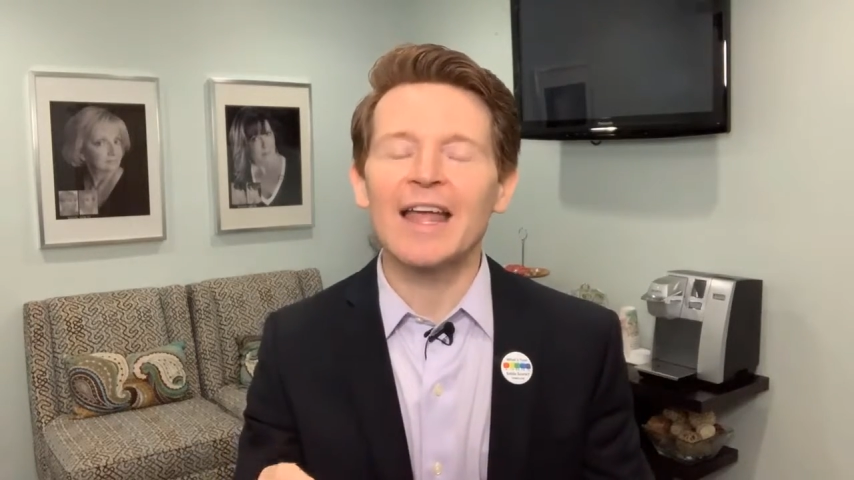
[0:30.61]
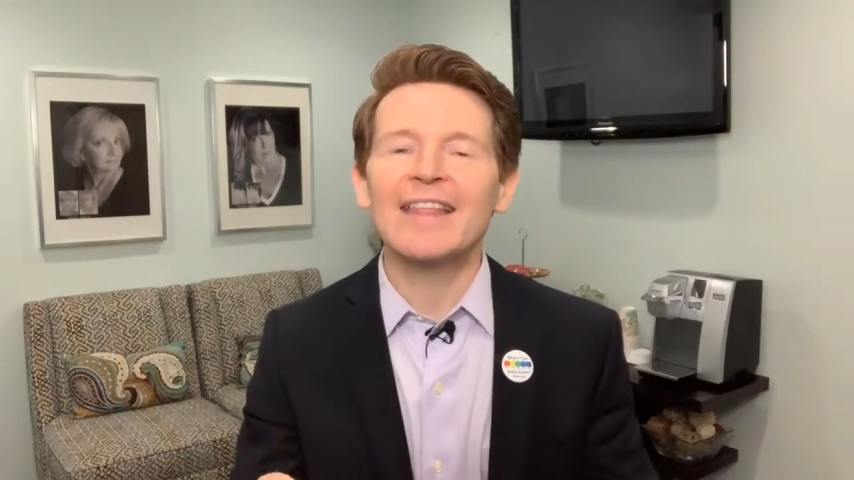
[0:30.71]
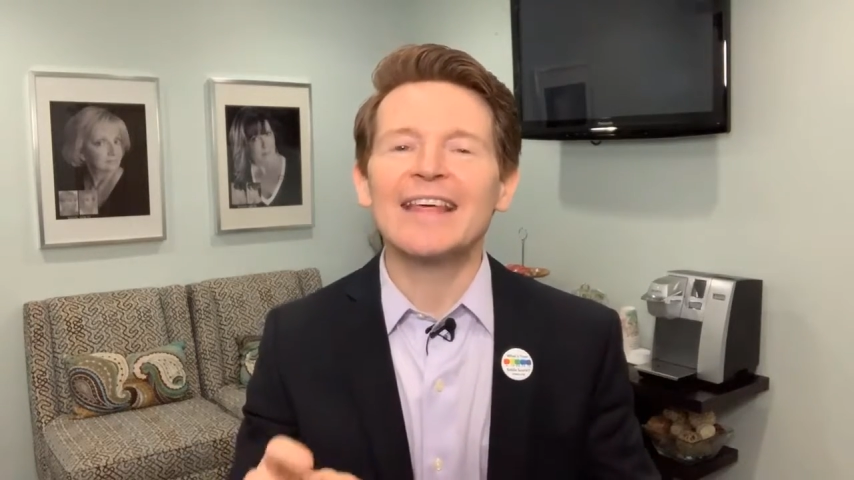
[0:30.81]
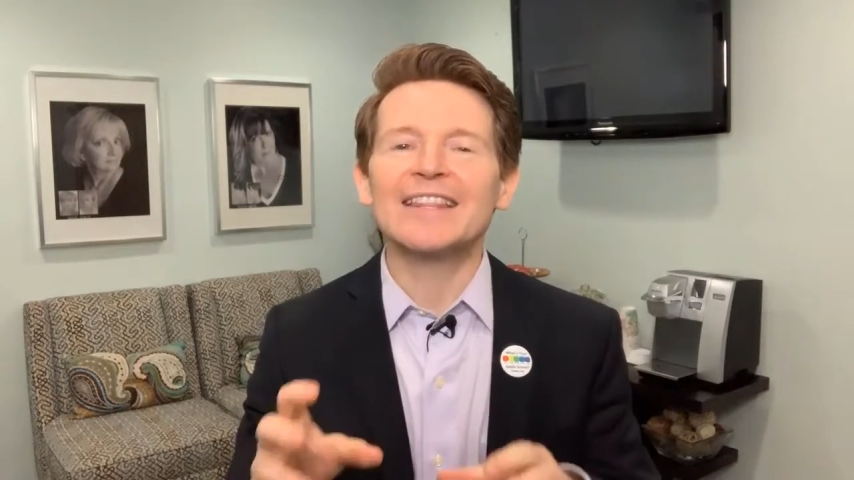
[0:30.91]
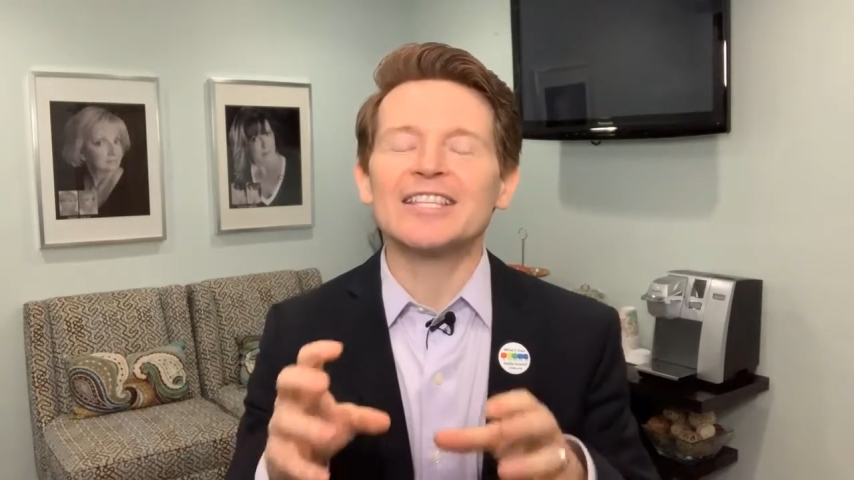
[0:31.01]

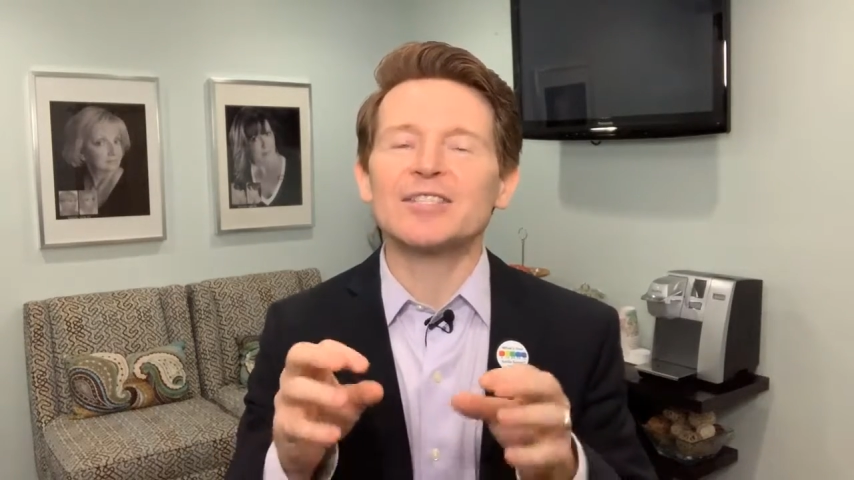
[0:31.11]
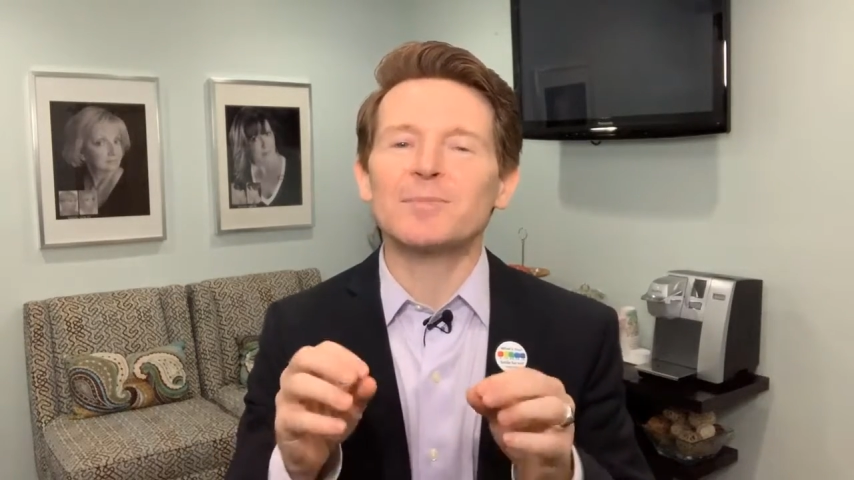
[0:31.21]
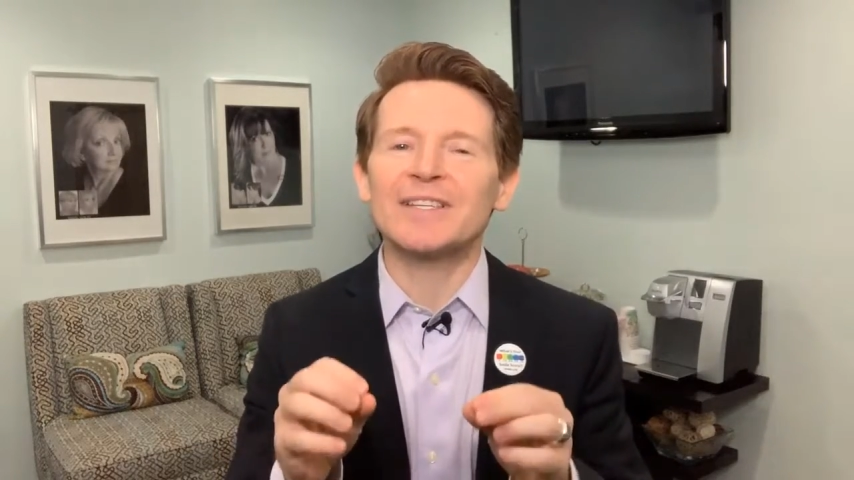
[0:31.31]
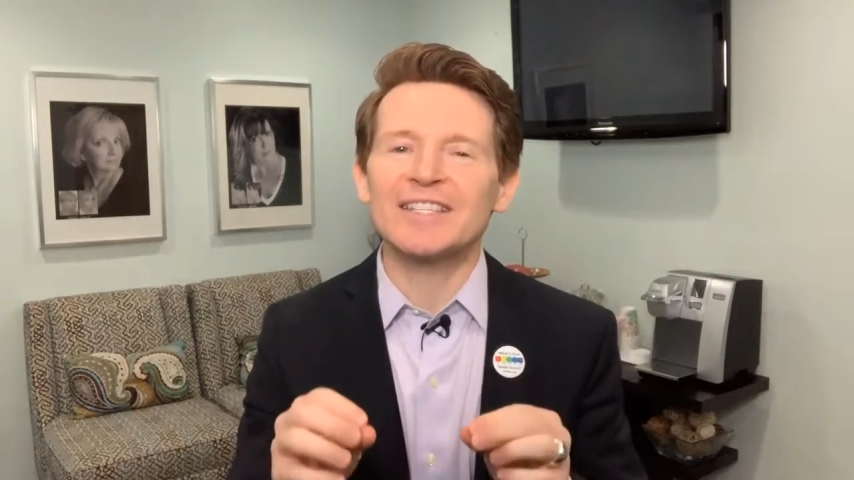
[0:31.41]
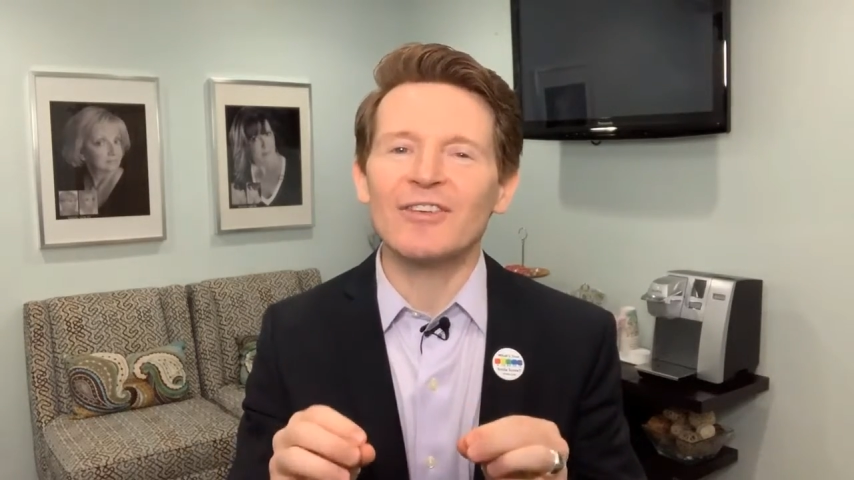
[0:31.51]
that the
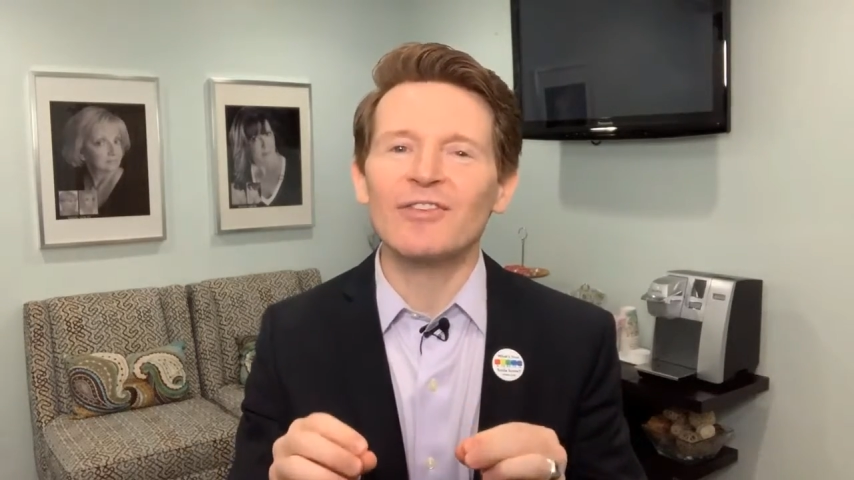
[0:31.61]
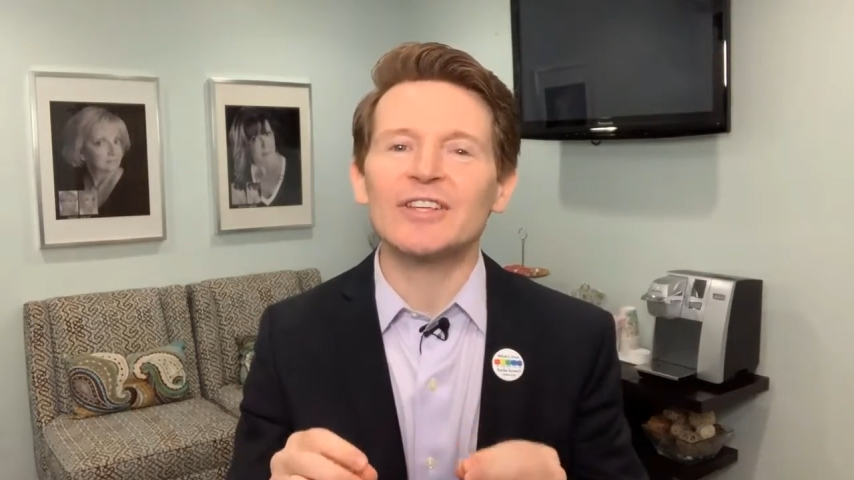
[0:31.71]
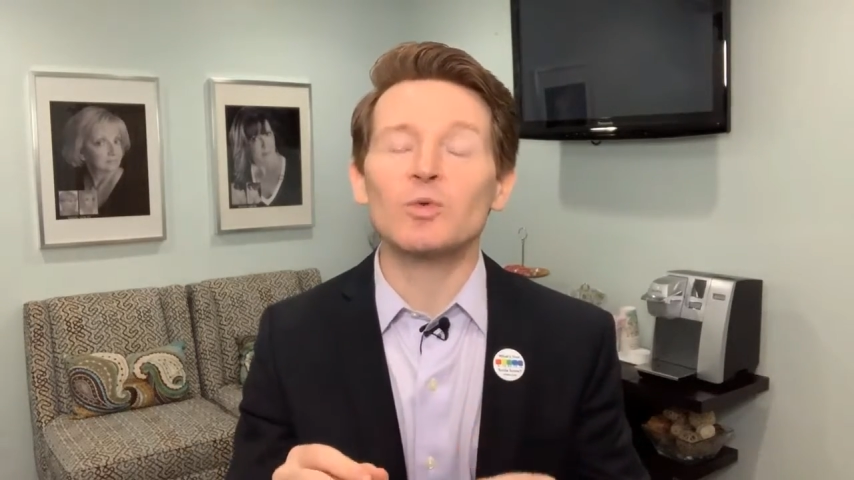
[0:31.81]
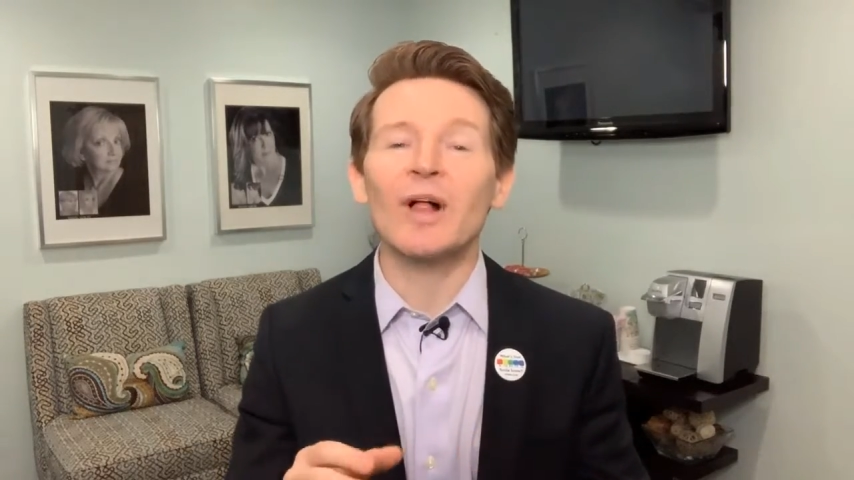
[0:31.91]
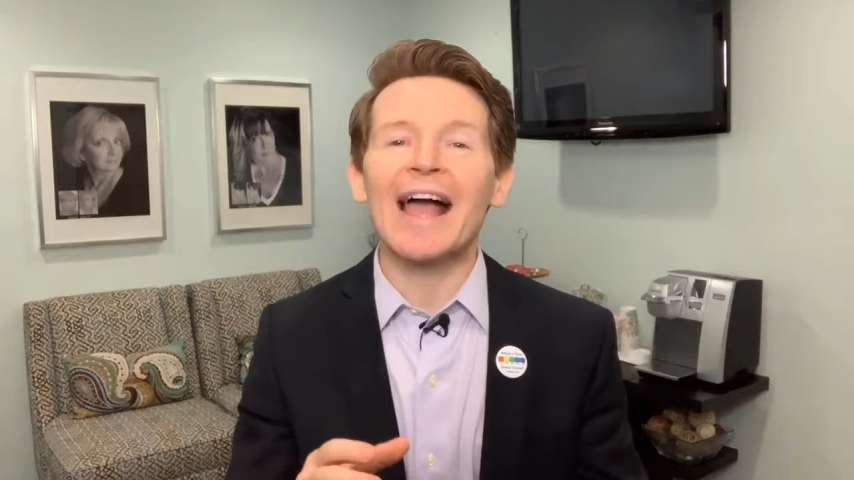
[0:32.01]
specifics will